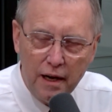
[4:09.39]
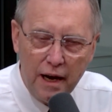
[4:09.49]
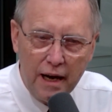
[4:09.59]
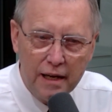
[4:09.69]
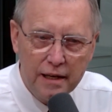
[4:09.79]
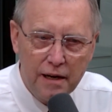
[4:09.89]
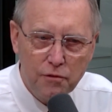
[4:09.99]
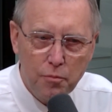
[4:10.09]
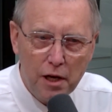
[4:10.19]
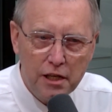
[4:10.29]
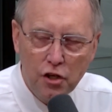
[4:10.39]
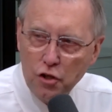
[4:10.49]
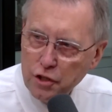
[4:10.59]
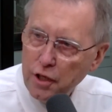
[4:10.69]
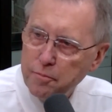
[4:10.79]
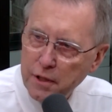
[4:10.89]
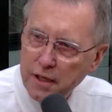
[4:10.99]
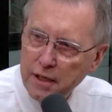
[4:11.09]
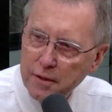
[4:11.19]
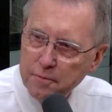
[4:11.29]
and everybody looked up to
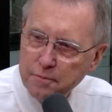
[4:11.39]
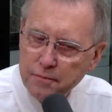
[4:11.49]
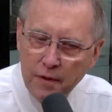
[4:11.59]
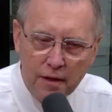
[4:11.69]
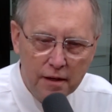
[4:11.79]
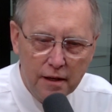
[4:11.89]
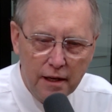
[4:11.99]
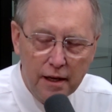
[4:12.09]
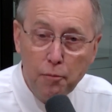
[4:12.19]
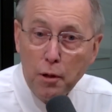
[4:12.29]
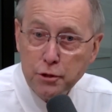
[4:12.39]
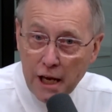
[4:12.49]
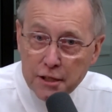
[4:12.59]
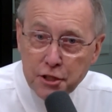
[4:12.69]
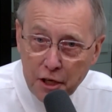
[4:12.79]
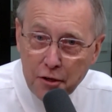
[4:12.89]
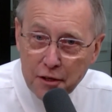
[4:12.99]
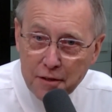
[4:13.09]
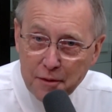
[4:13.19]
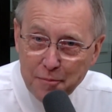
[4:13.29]
him, and everybody was kind of scared of him.